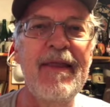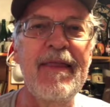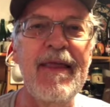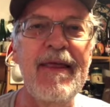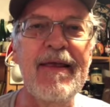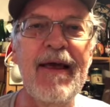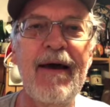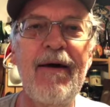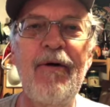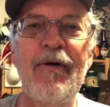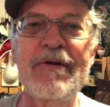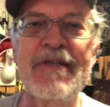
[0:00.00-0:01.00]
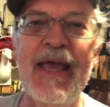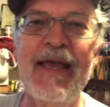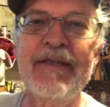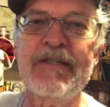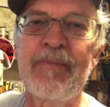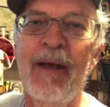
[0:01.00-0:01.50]
The horse
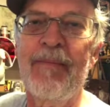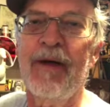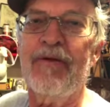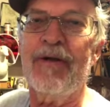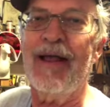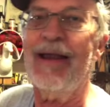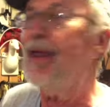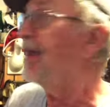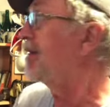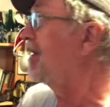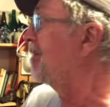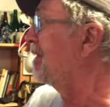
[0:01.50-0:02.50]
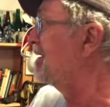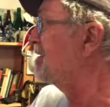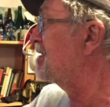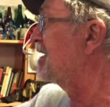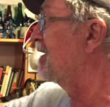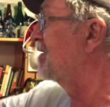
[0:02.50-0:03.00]
heads my mother collected, these
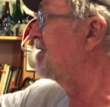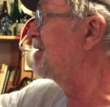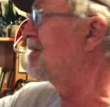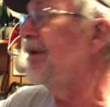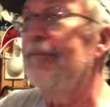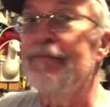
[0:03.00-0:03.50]
things.